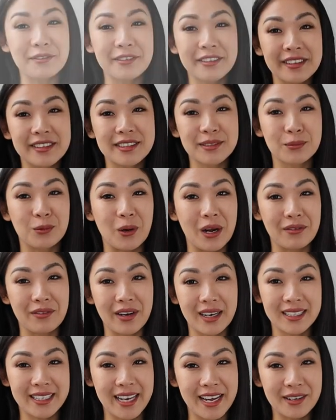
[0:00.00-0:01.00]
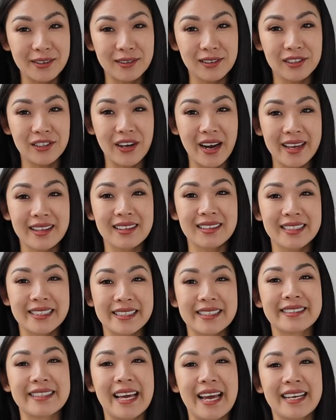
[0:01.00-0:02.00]
up, we've got this white rectangle tray. This
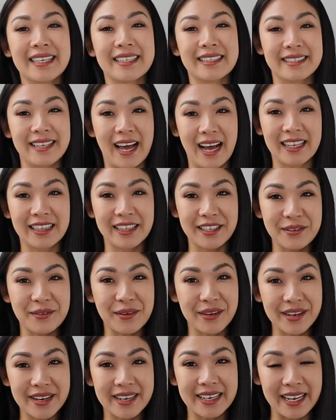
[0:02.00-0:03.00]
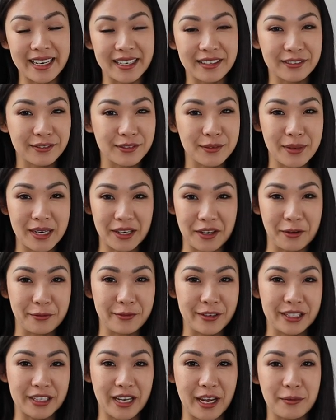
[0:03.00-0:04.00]
is exactly what I needed for my
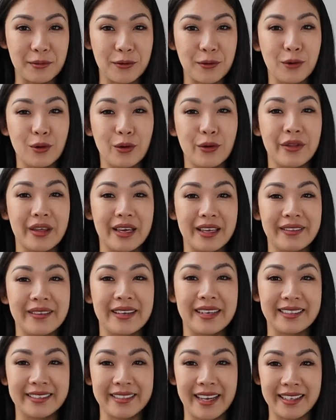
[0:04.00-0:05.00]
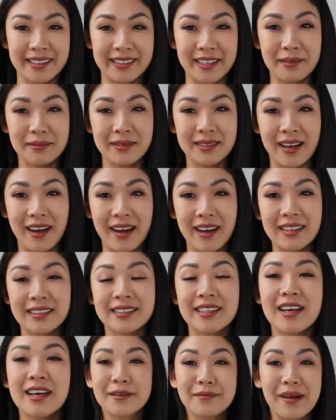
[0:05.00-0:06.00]
coffee table in the exact same
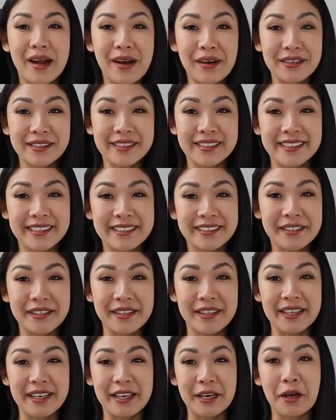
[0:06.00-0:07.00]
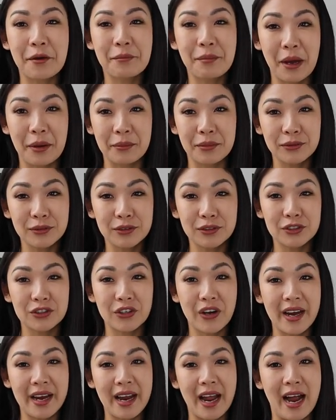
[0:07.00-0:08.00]
size. In comparison to the pebble
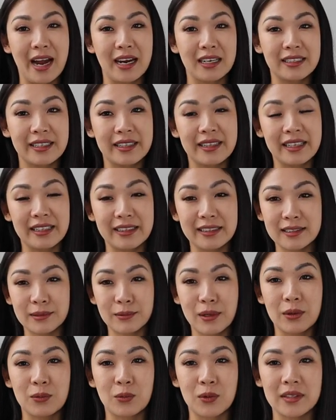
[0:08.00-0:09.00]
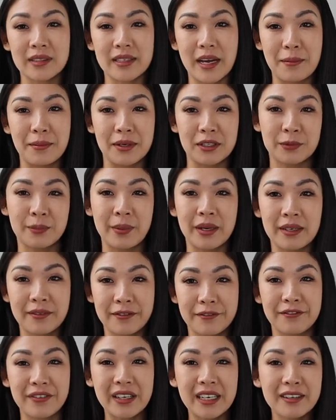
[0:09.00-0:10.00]
tray, I actually think this one was a much
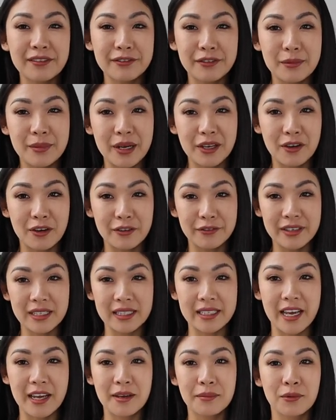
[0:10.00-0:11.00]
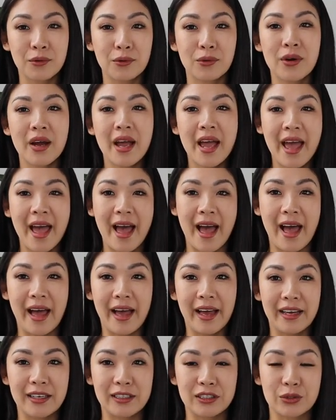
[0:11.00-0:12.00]
better fitting for my coffee table.
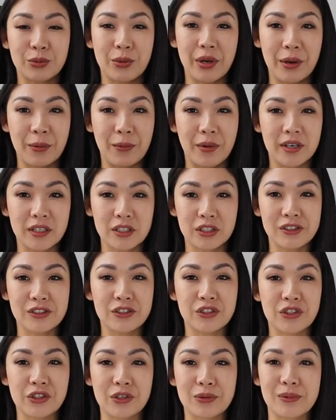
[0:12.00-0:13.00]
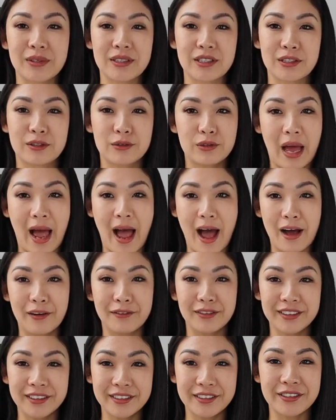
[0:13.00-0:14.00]
And what I wanted to do was
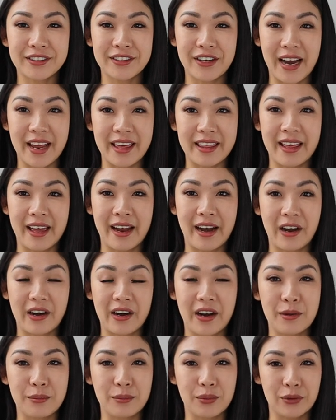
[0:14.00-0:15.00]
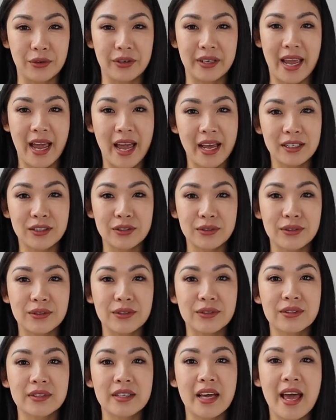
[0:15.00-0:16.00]
have a little tray there and put
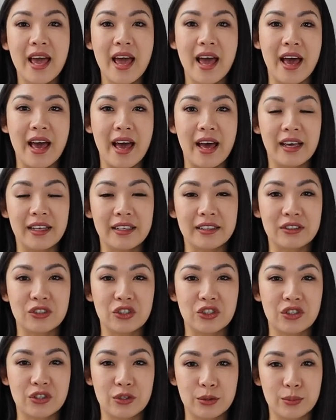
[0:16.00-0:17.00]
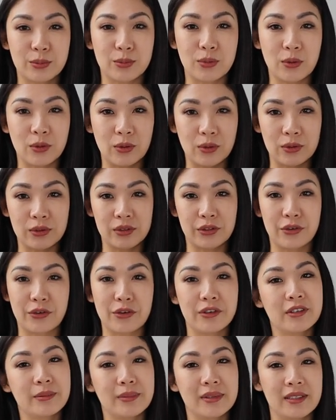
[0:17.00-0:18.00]
candles and just some balls and
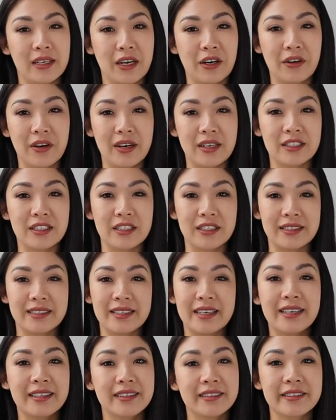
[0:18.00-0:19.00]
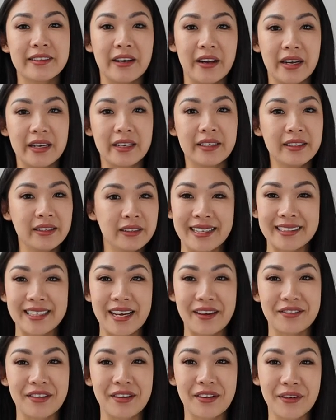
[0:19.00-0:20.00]
Christmas decorations inside it and
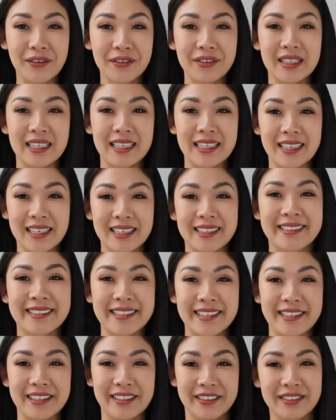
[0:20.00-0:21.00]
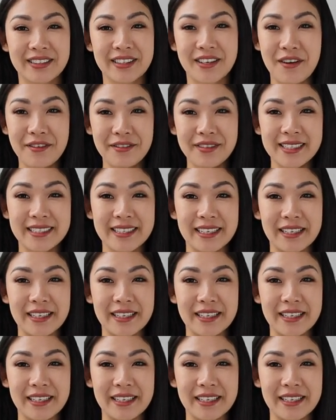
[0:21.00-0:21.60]
have the whole thing sitting on the coffee